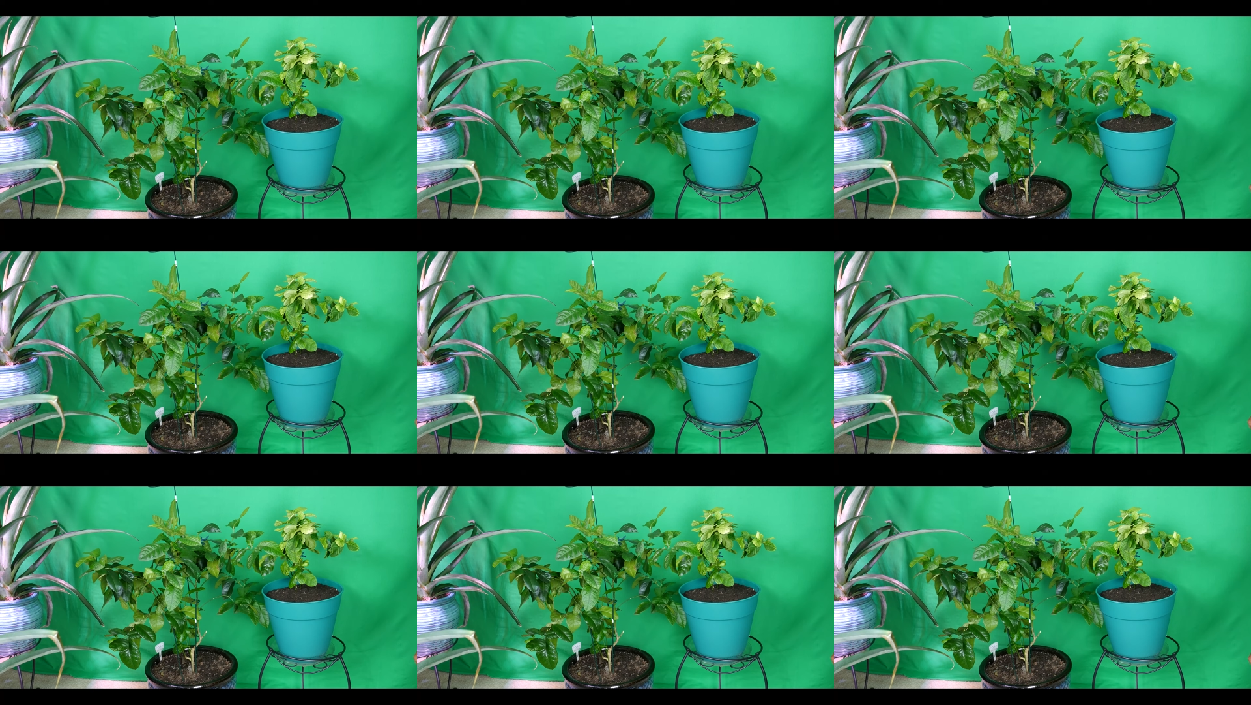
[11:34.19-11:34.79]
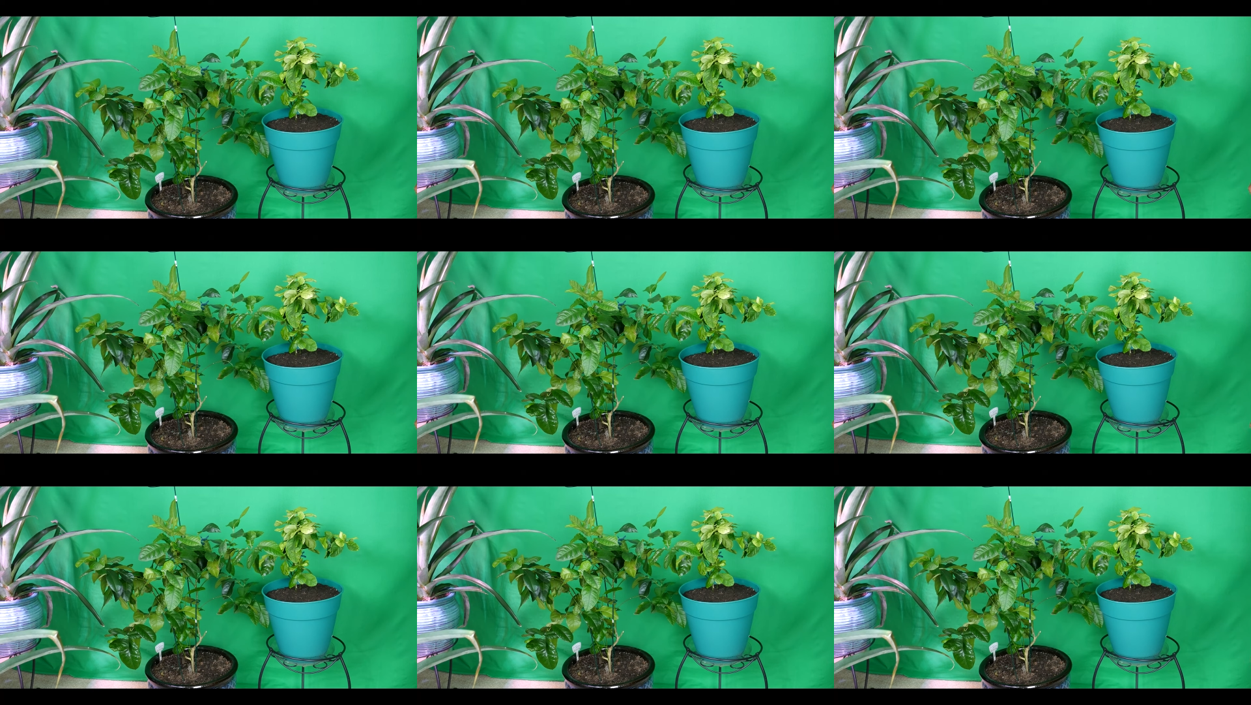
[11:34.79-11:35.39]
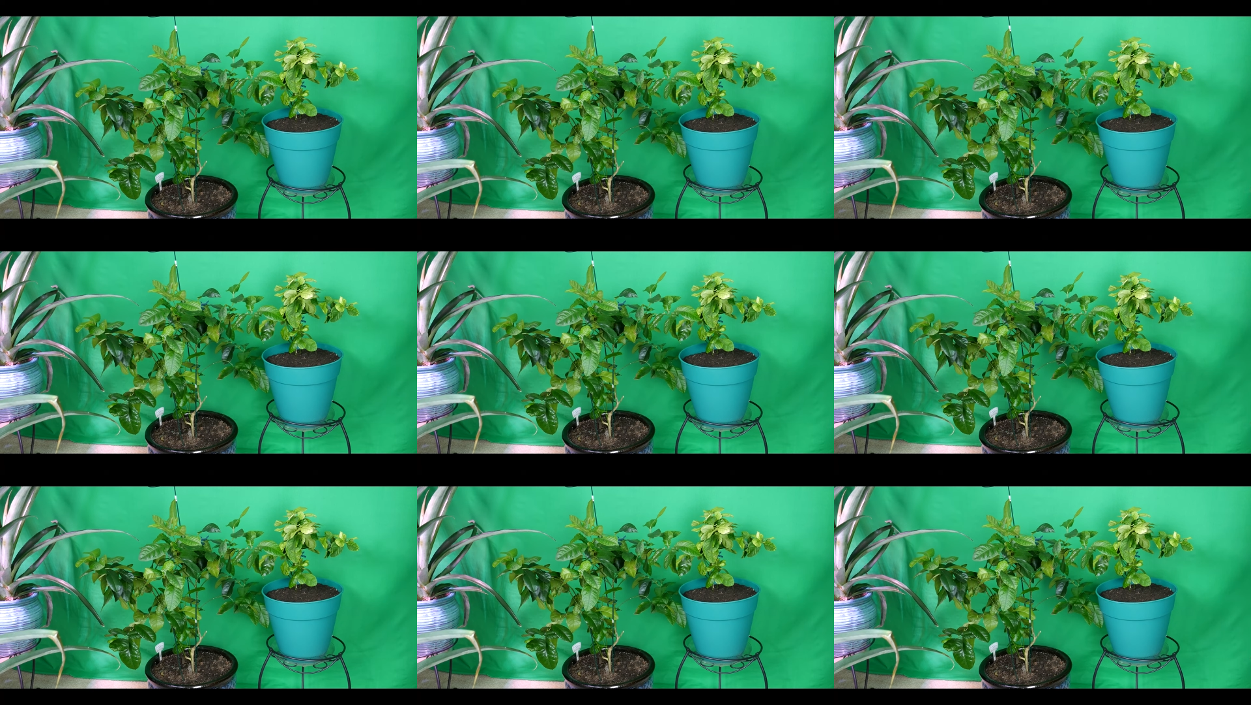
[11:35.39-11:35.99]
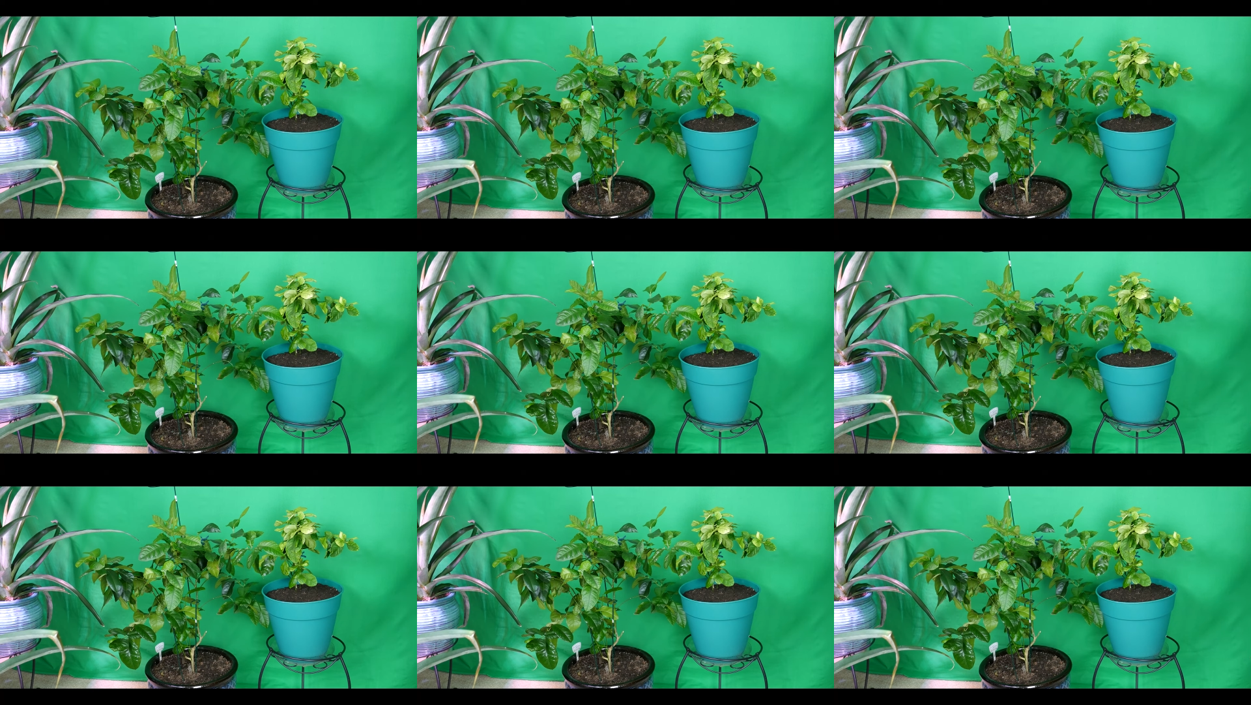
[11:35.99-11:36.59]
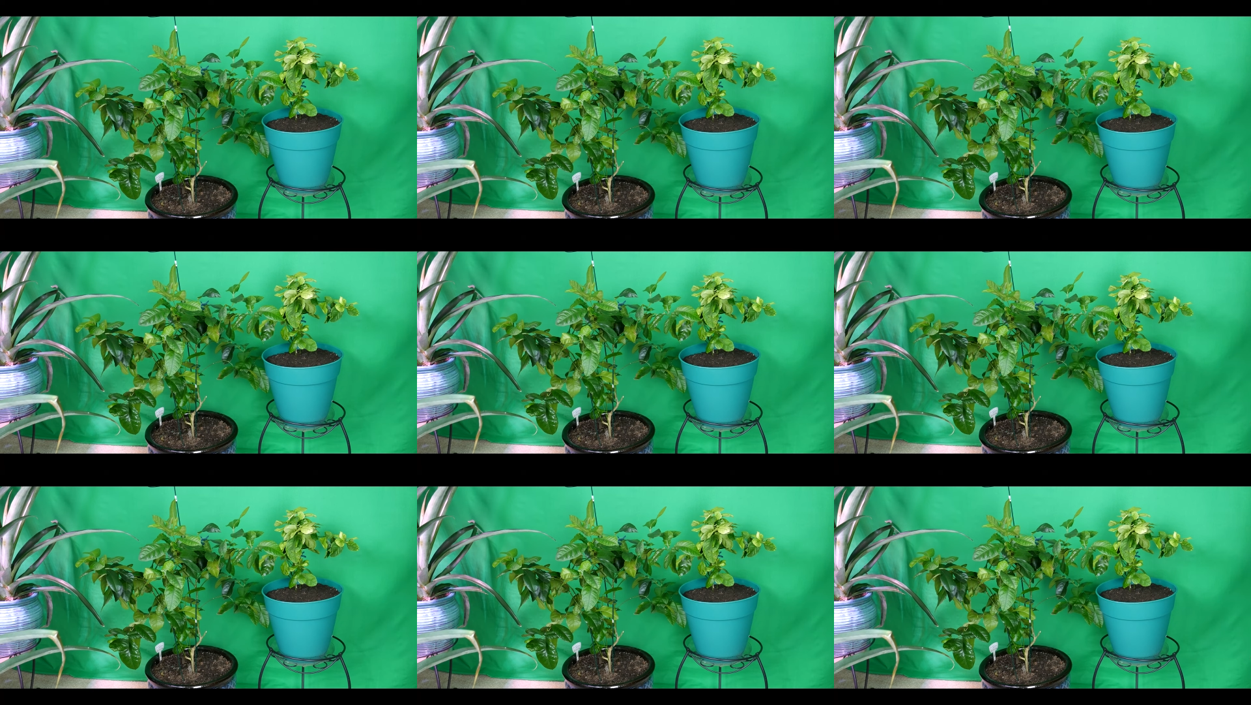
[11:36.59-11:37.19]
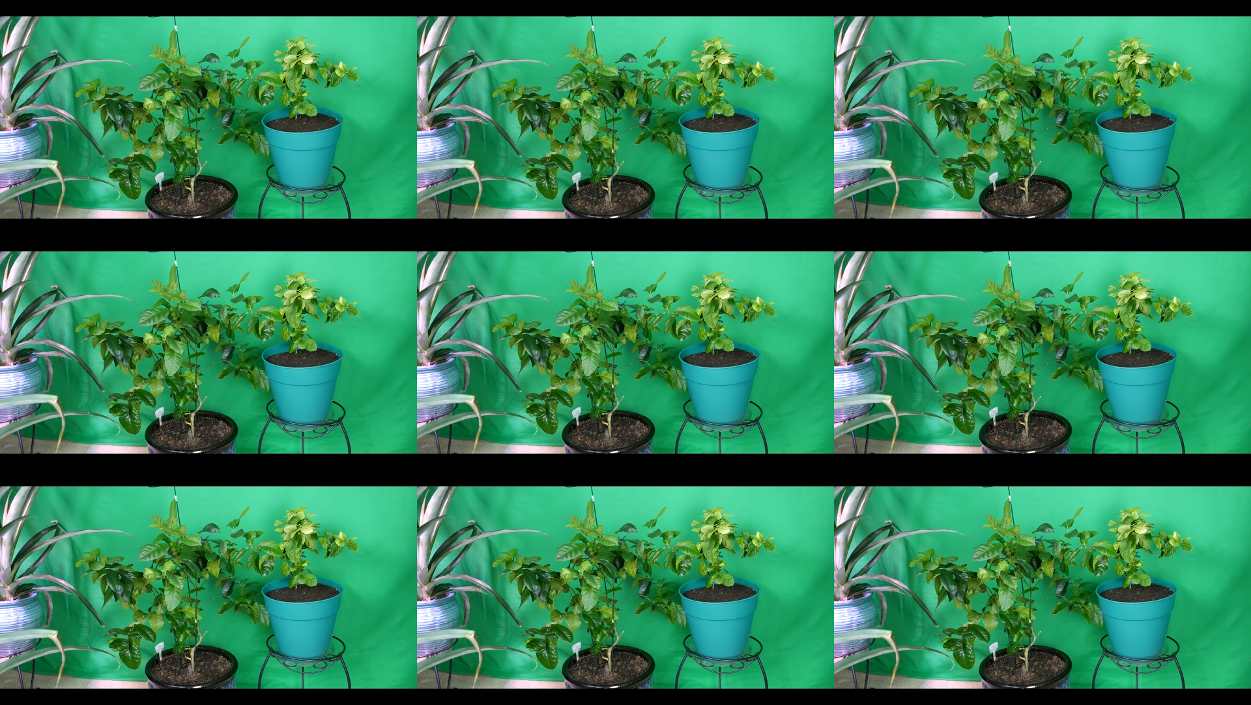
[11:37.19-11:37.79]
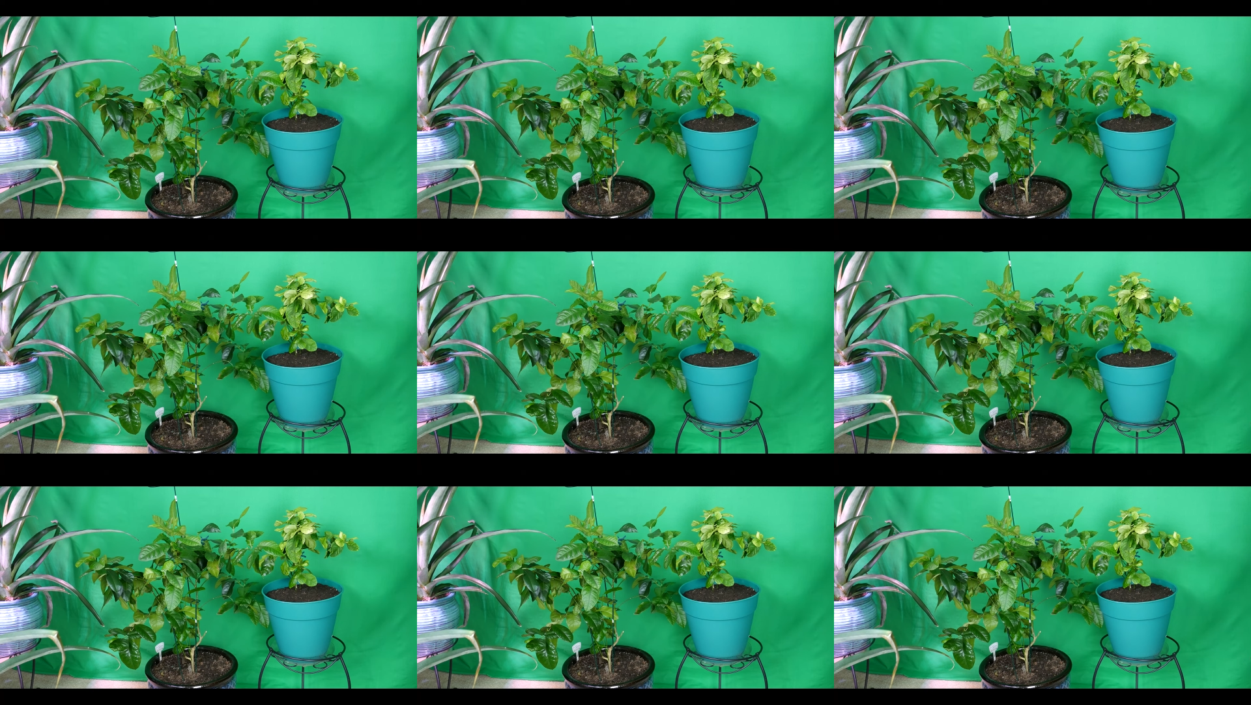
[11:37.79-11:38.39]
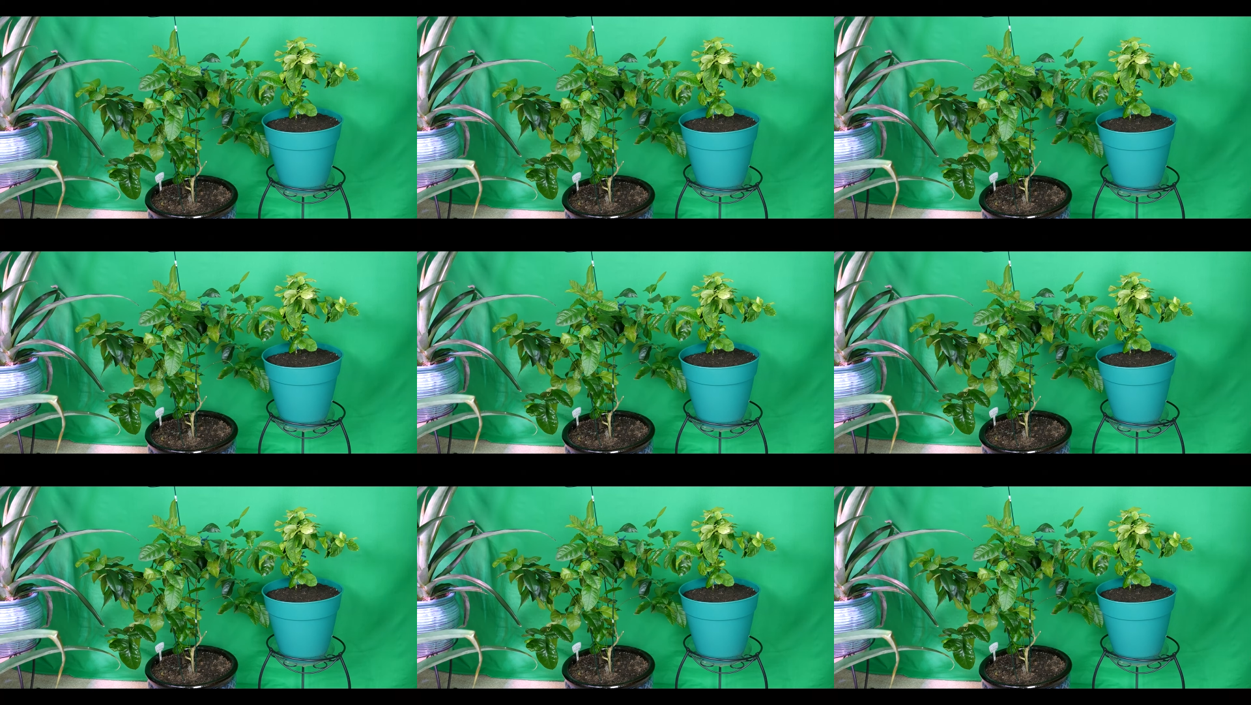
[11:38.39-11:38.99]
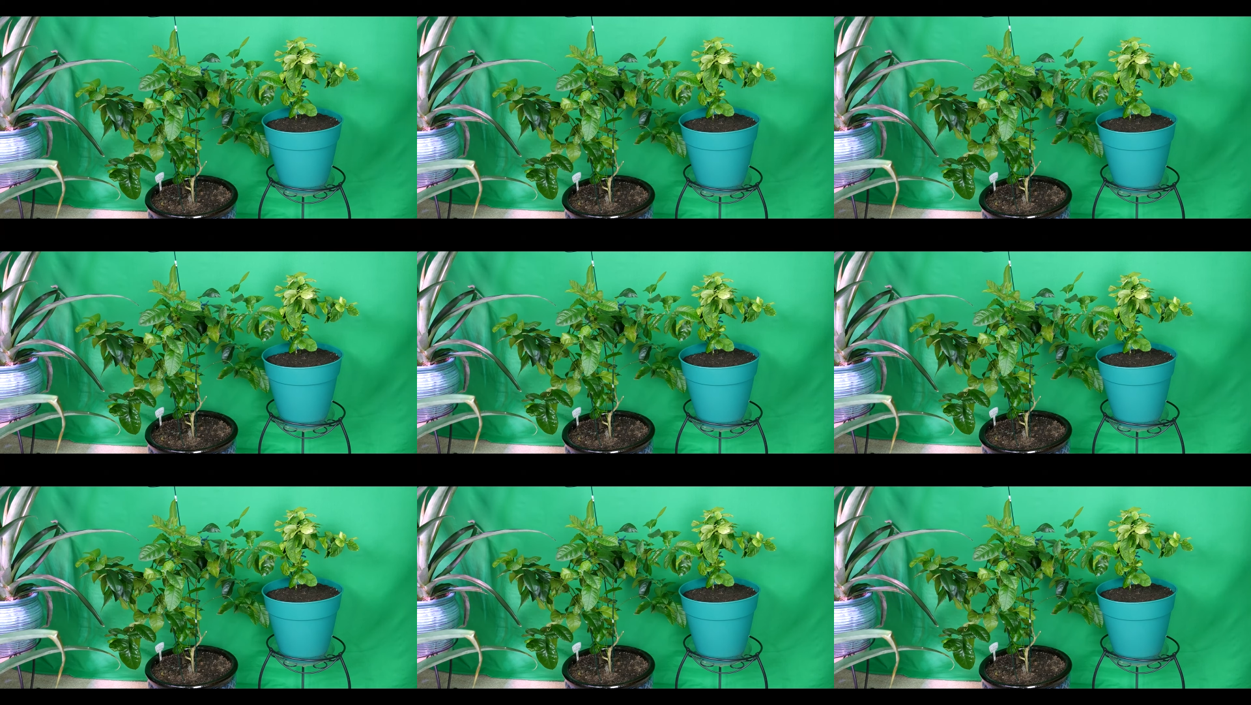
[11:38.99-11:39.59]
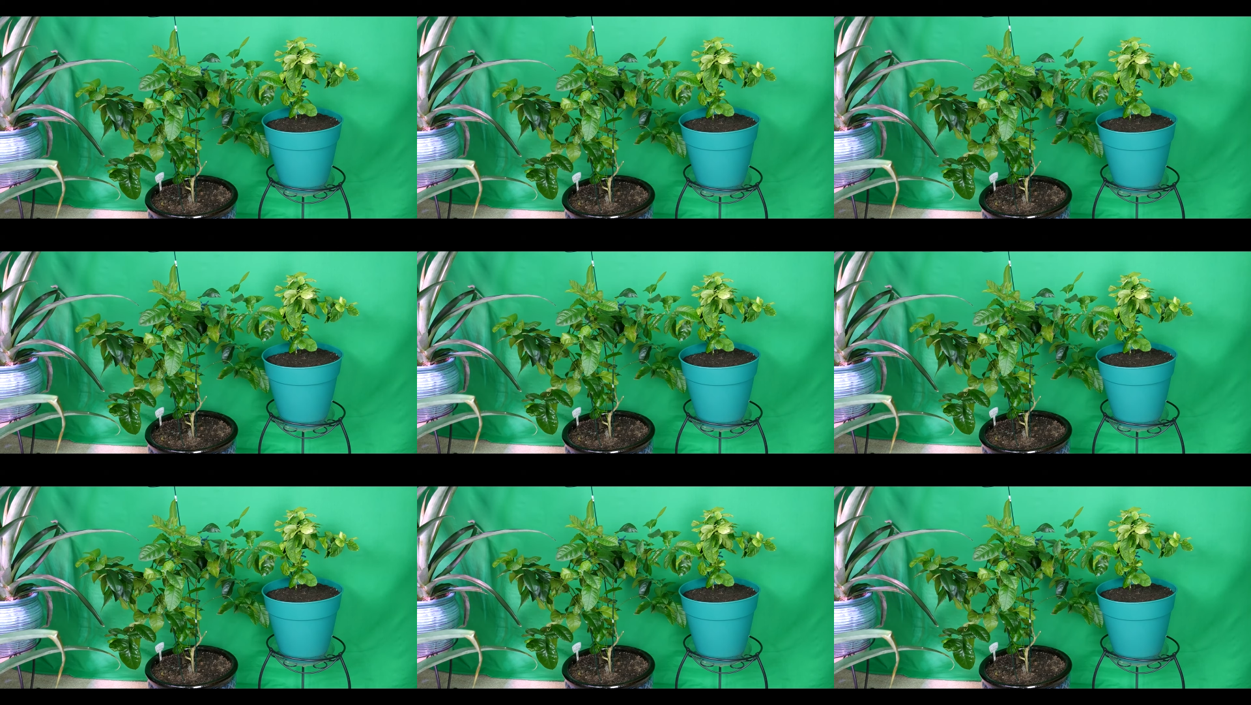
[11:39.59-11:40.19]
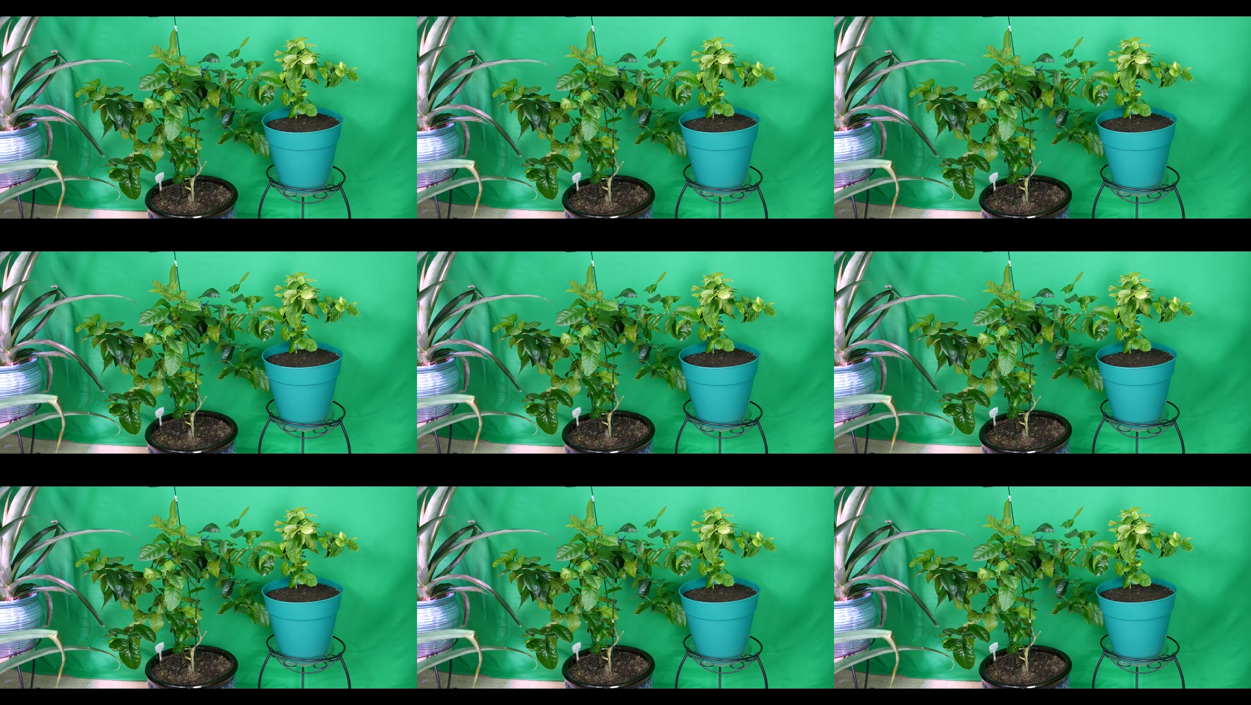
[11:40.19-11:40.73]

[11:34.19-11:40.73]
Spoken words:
No face is visible, so there are no lips to read.